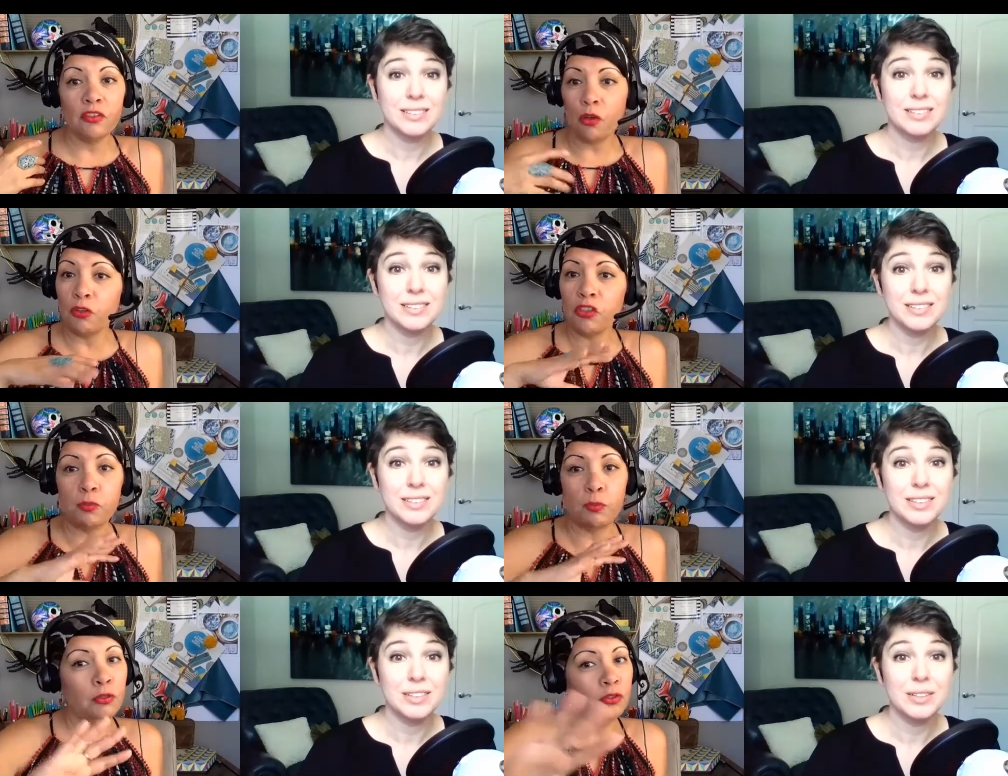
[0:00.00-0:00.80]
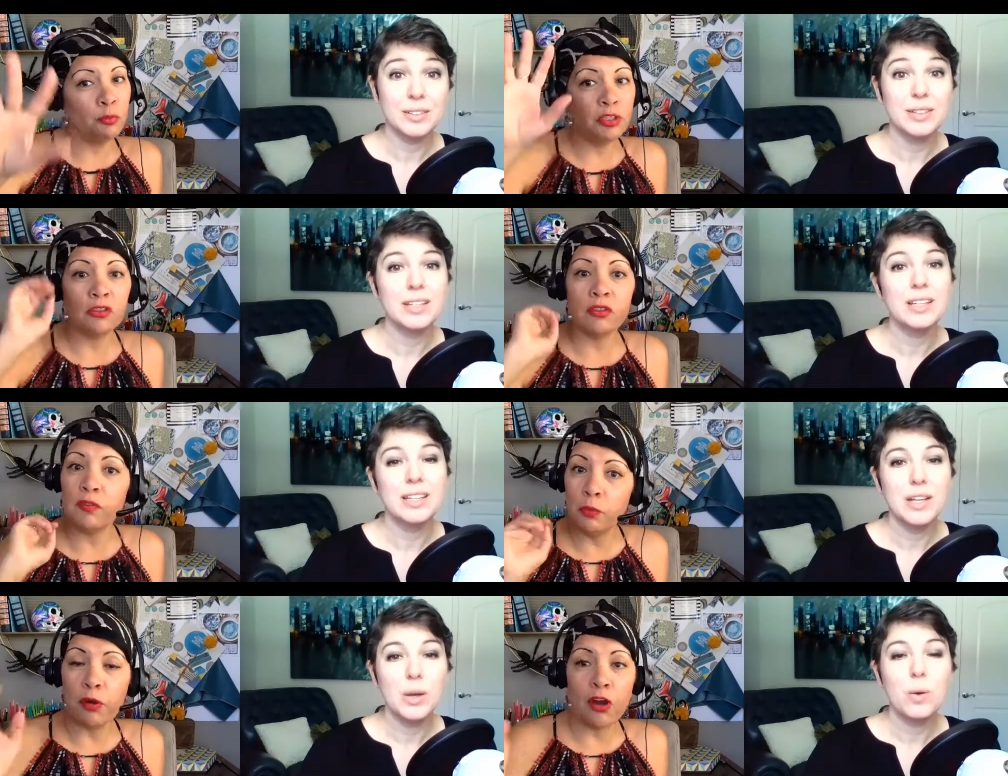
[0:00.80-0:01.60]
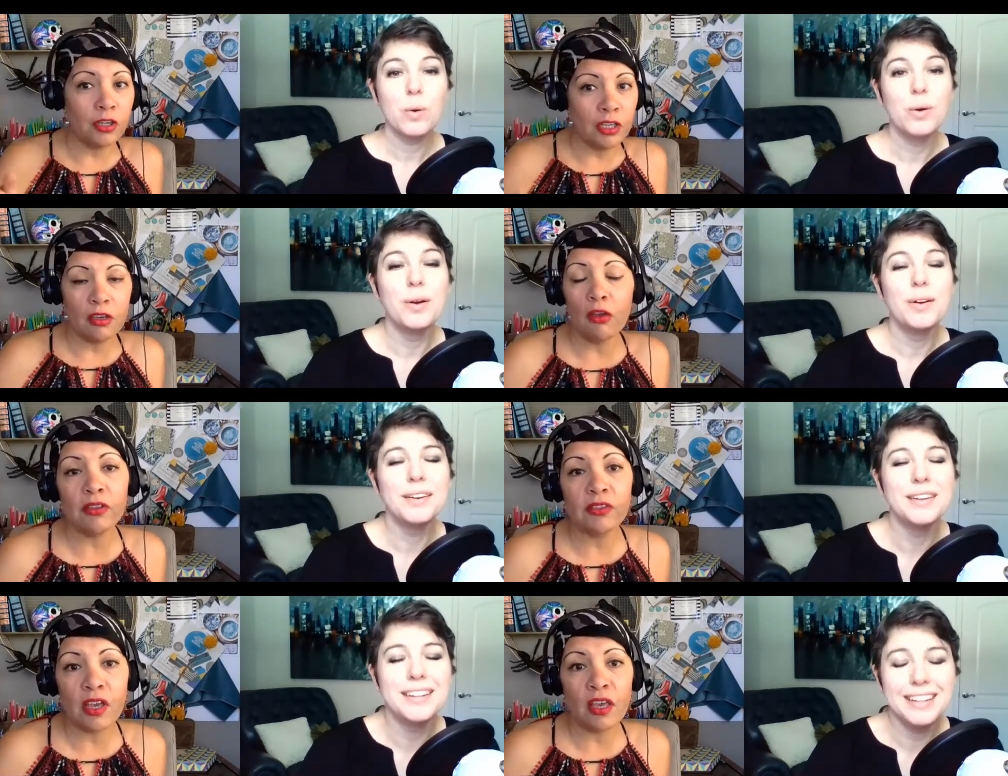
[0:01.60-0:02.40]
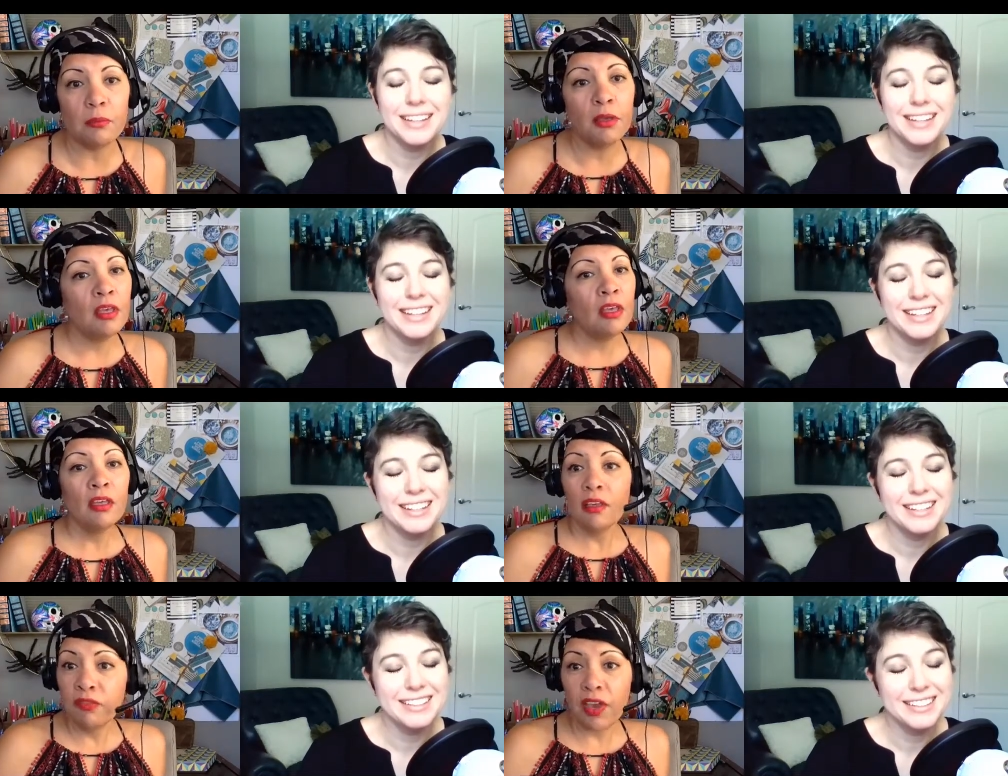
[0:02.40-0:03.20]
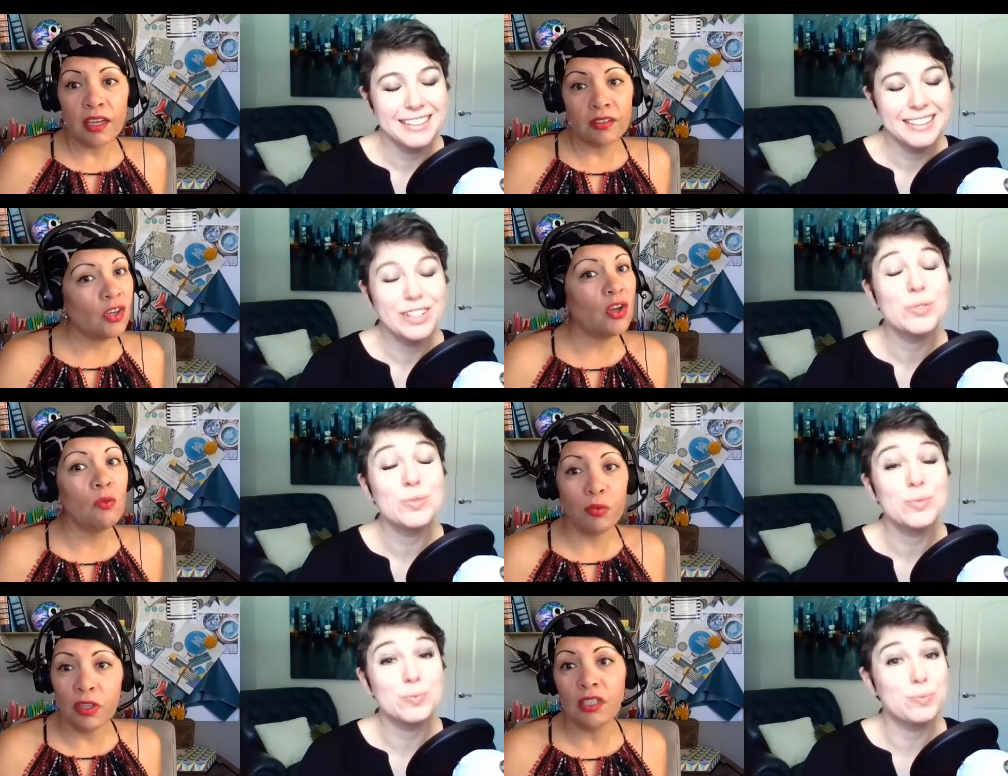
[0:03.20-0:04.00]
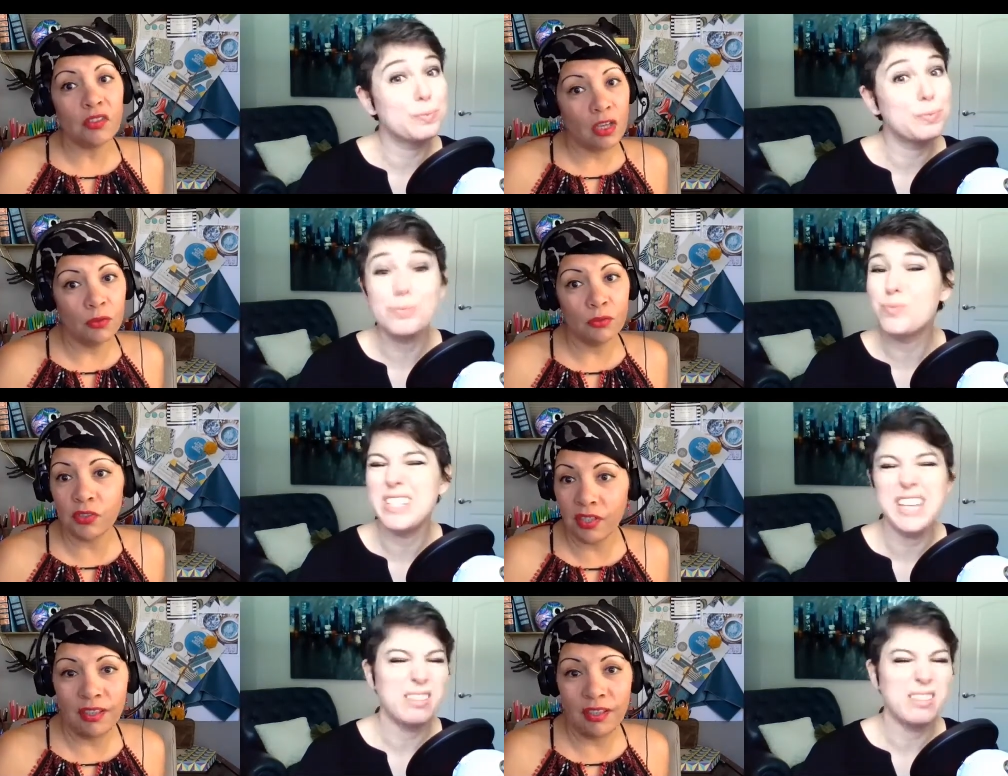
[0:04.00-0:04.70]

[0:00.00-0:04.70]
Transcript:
Speaker 1: don't just post pictures of you partying all the time. In fact, don't really don't.